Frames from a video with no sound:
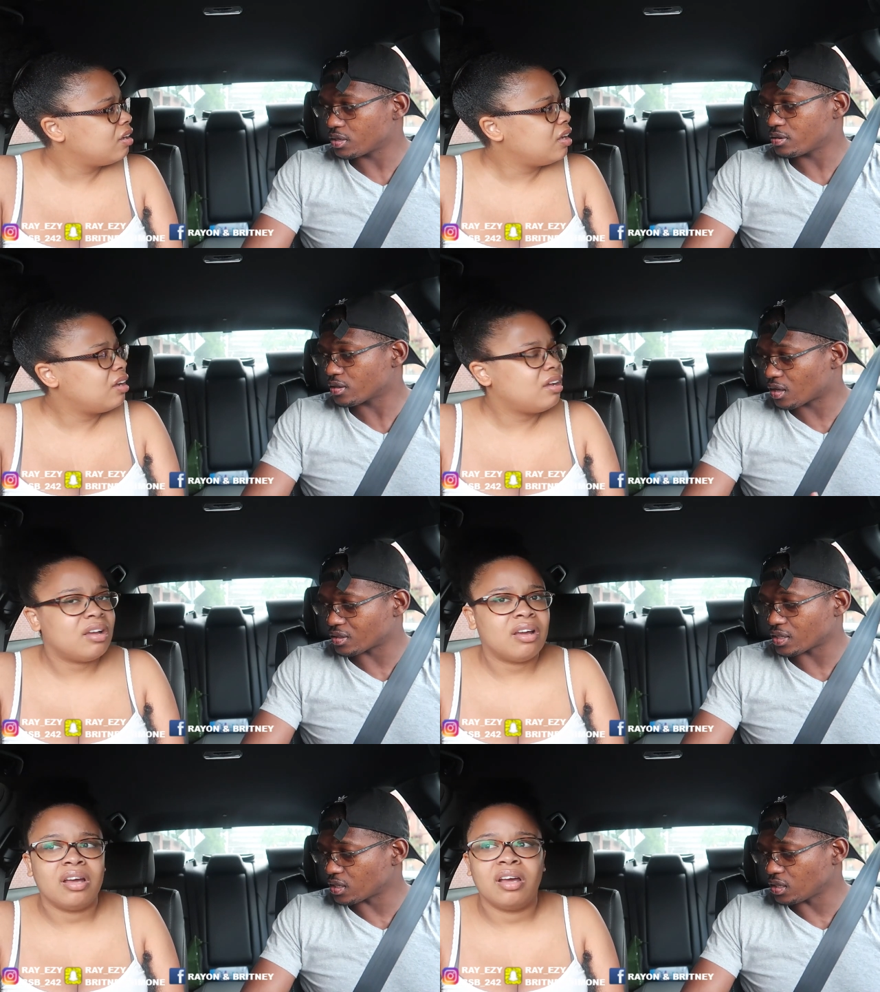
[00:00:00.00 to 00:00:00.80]
Speaker 1: Bring you
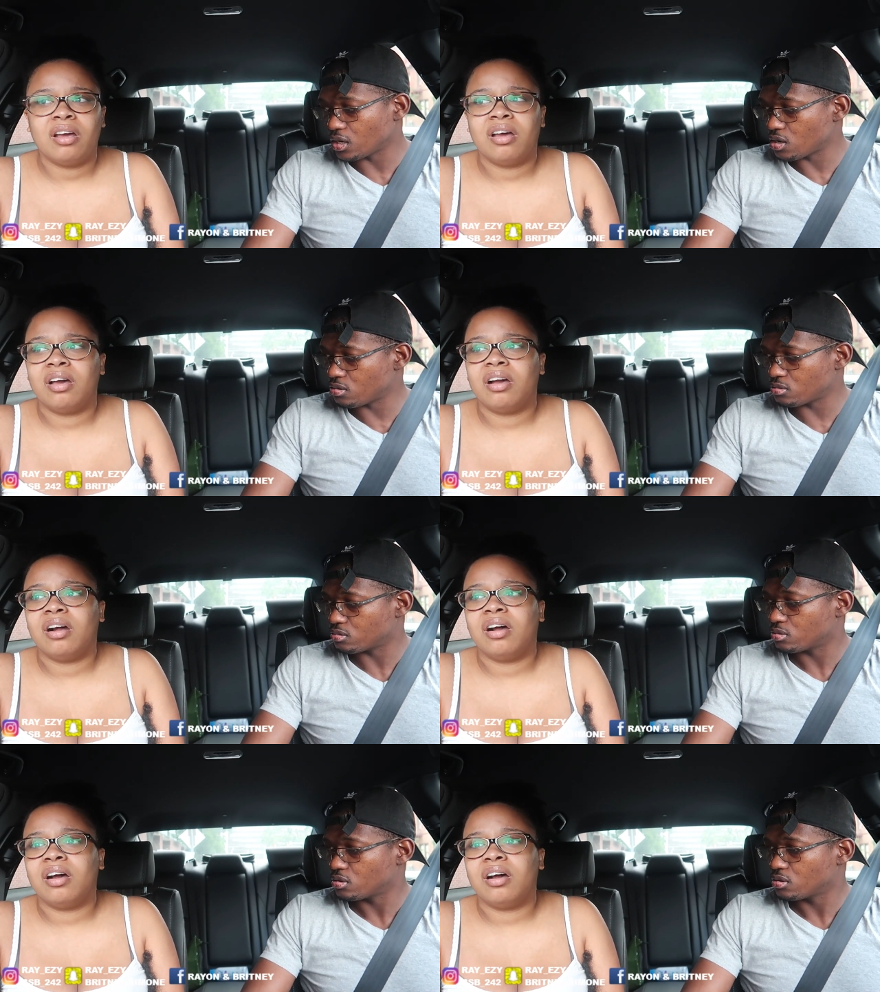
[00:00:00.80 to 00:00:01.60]
cut that thing low.
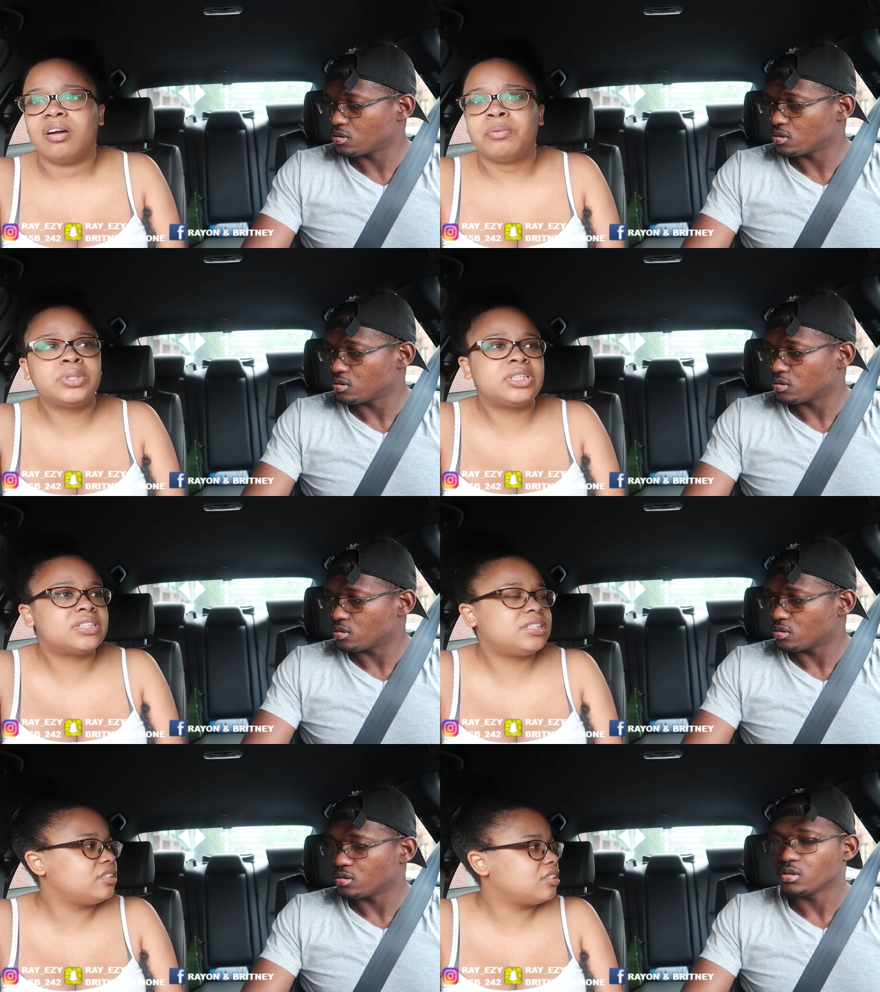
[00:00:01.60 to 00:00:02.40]
Speaker 2: What's a
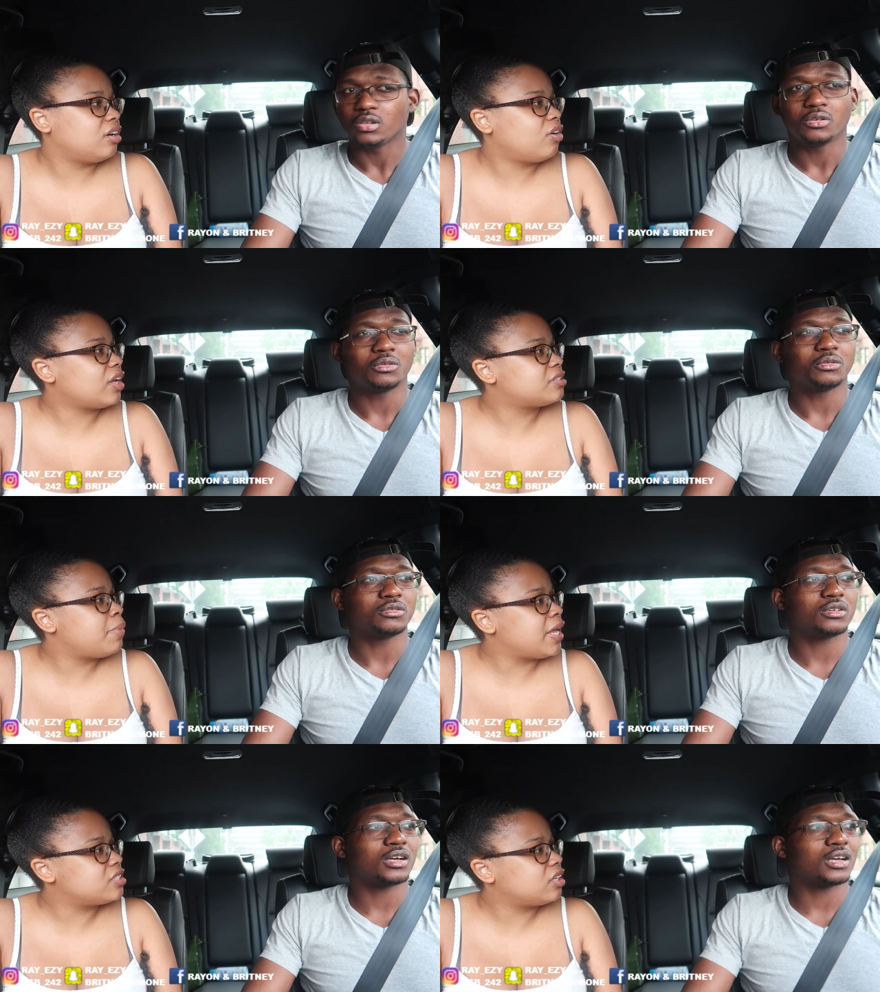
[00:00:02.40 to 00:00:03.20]
Caesar? Oh, that's
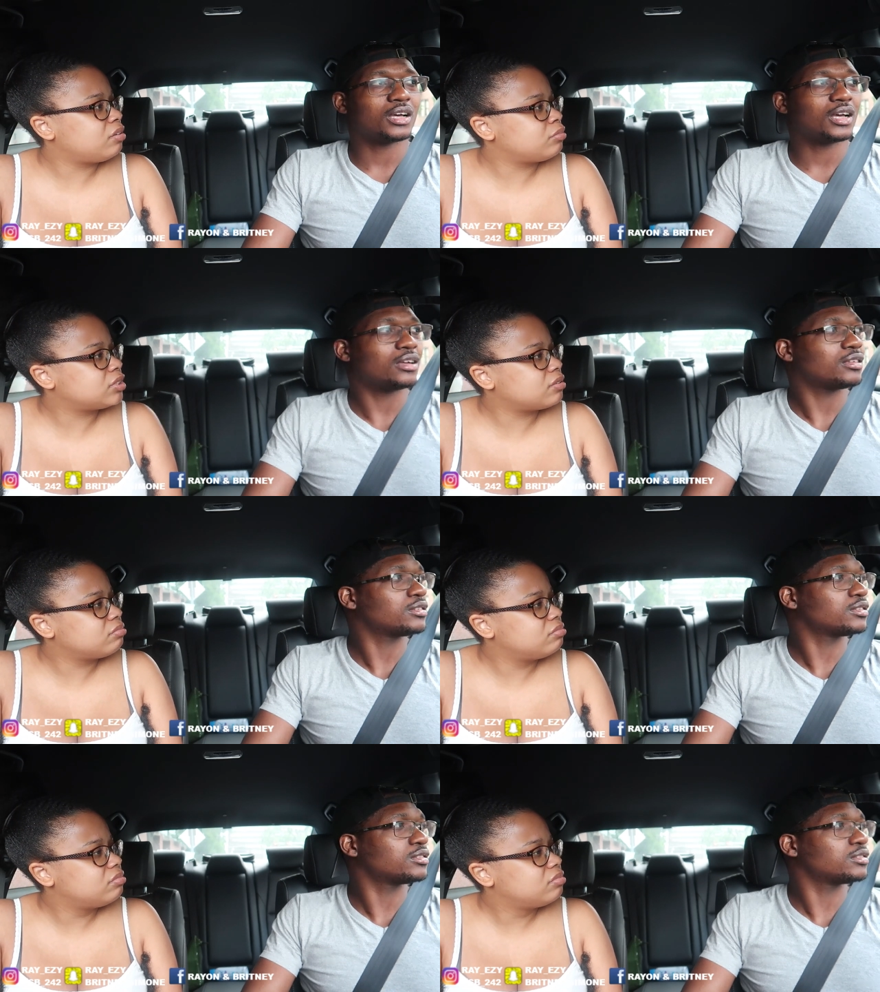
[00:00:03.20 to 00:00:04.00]
men term or
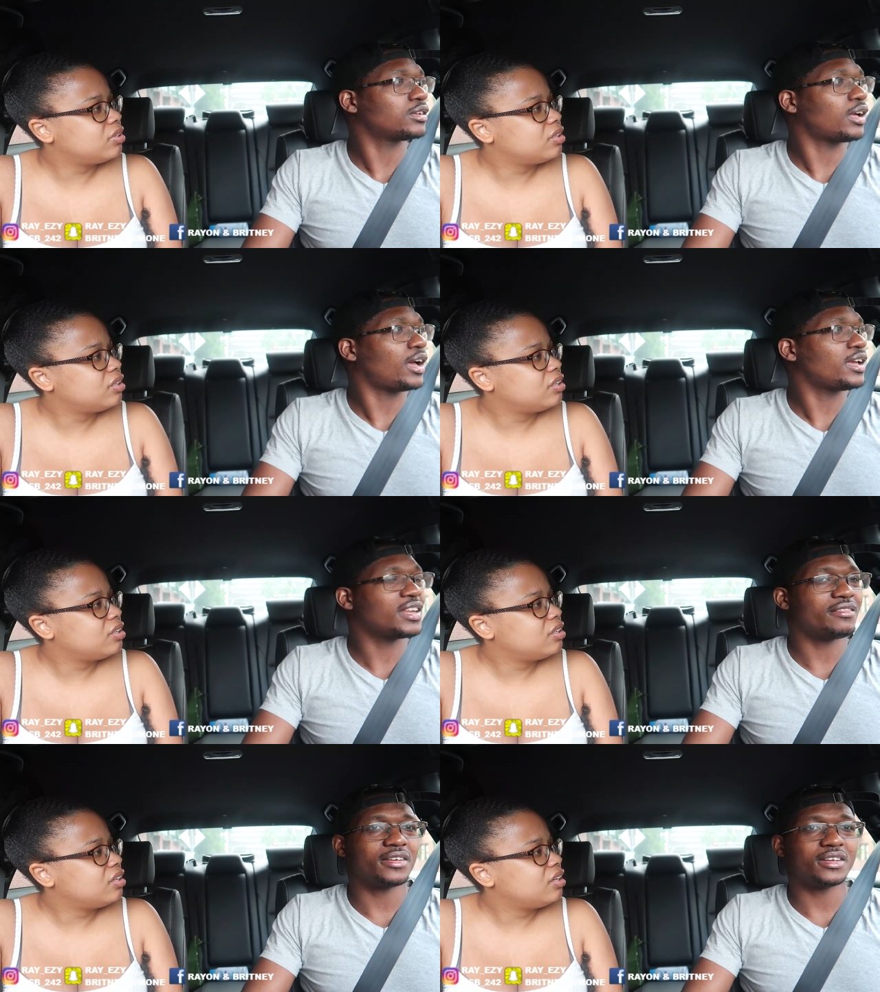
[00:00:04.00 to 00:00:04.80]
something.
Speaker 1: I ain't
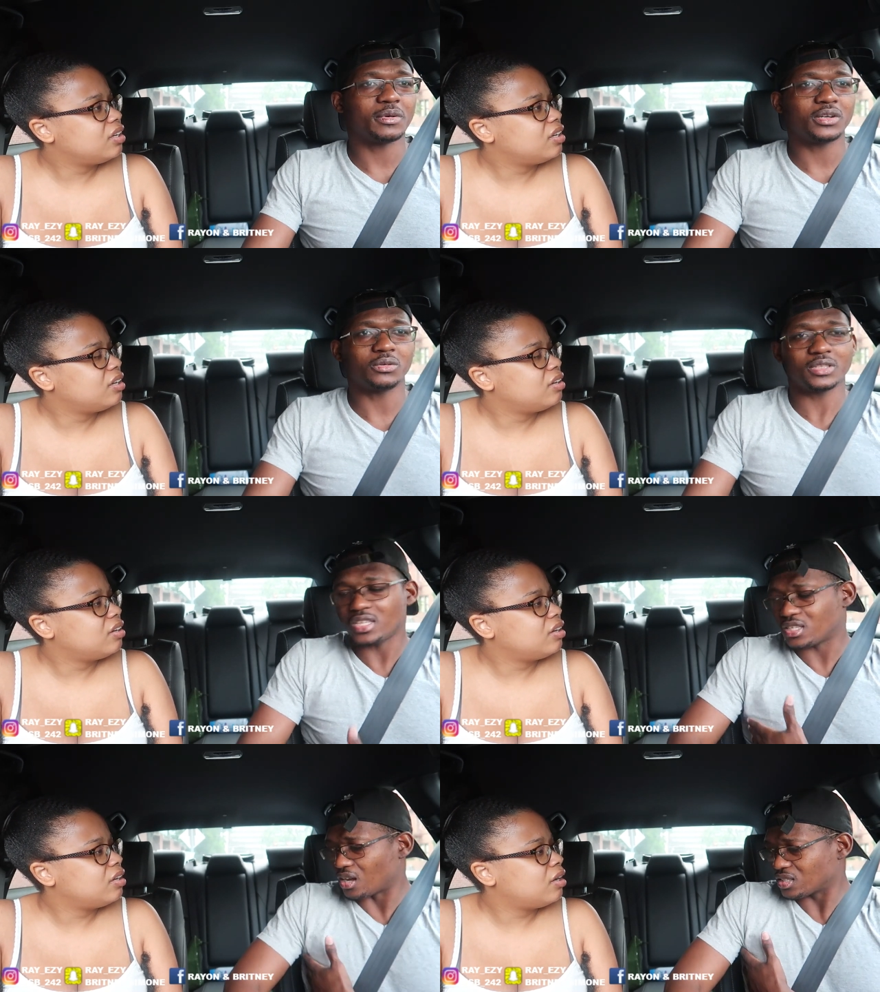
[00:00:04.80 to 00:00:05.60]
never heard about no
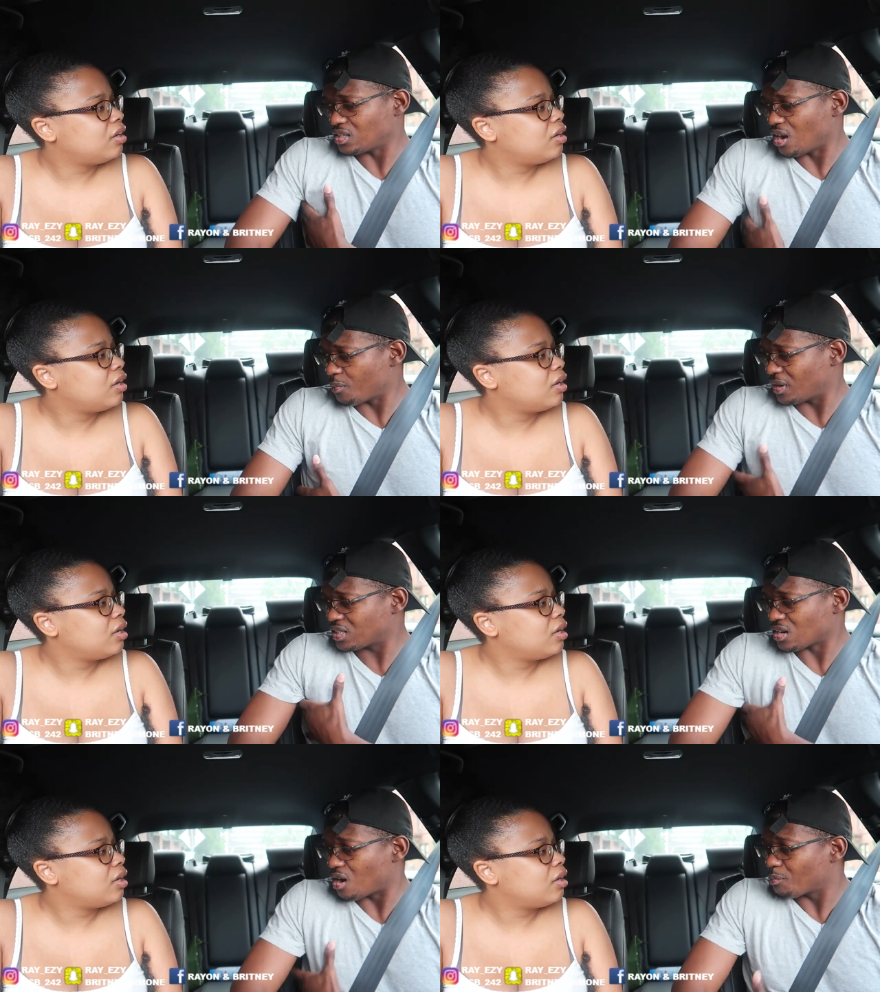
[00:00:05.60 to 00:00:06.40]
detoxing your arm and
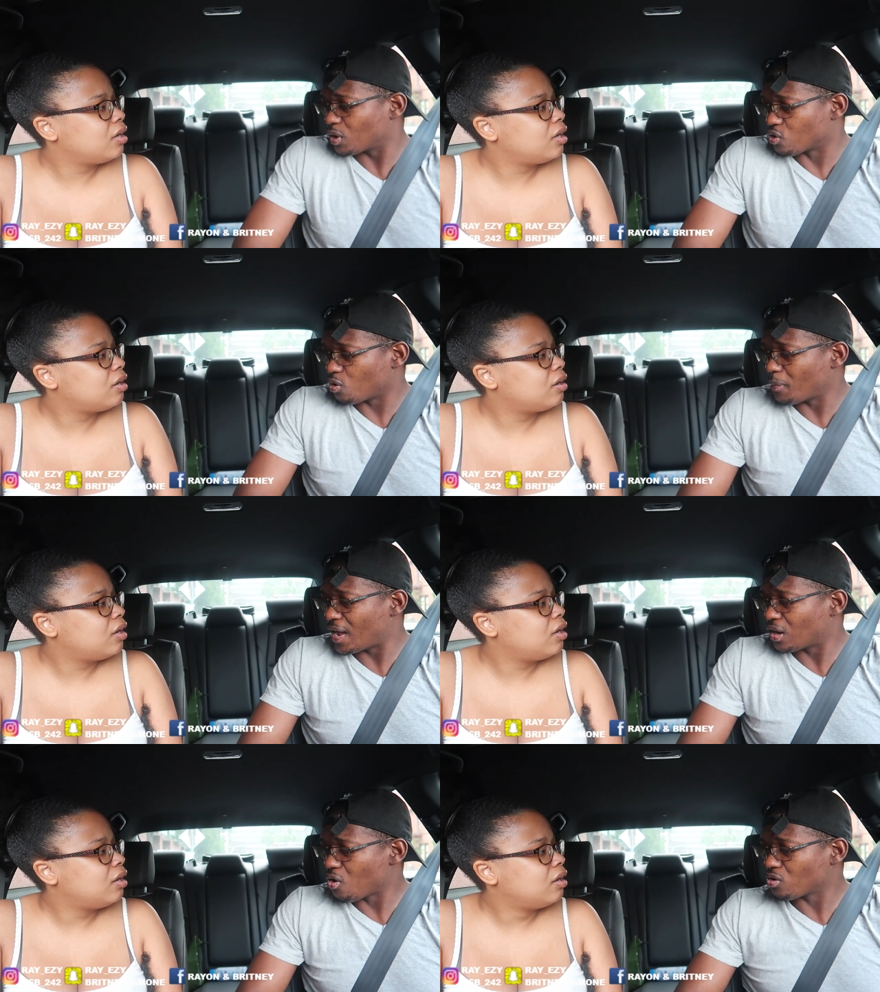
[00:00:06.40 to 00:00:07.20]
let your armpit grow
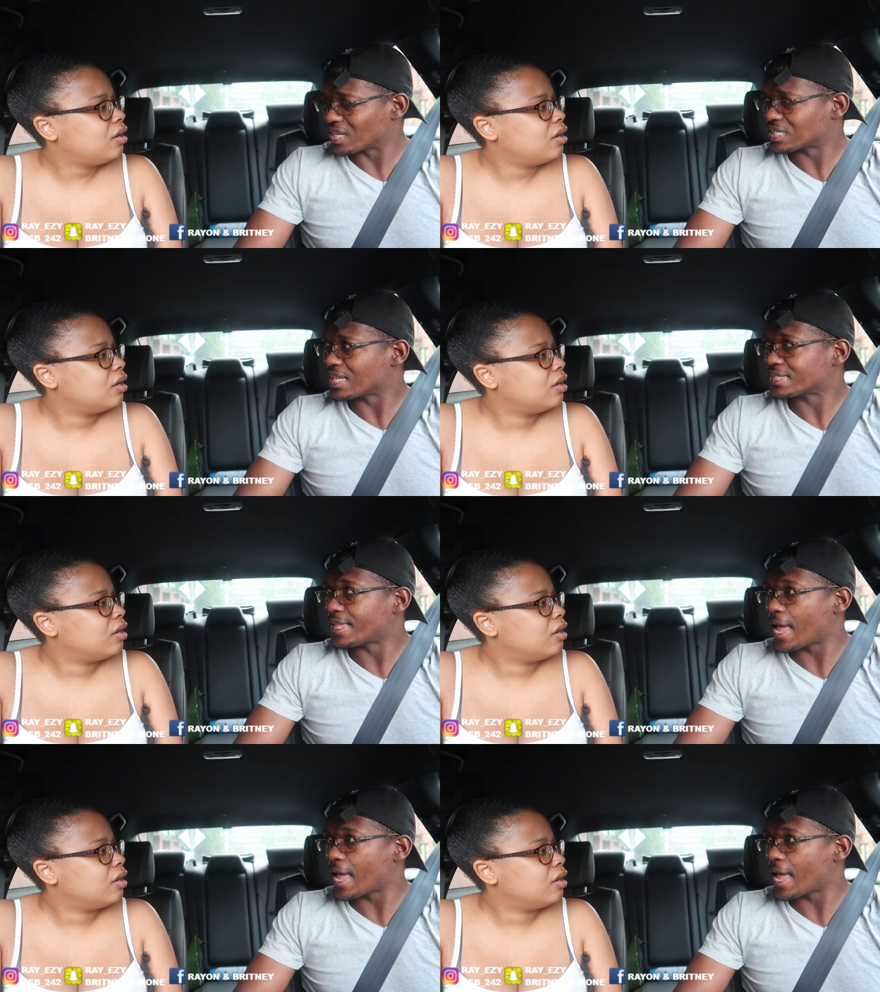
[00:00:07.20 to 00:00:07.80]
man long. That's that's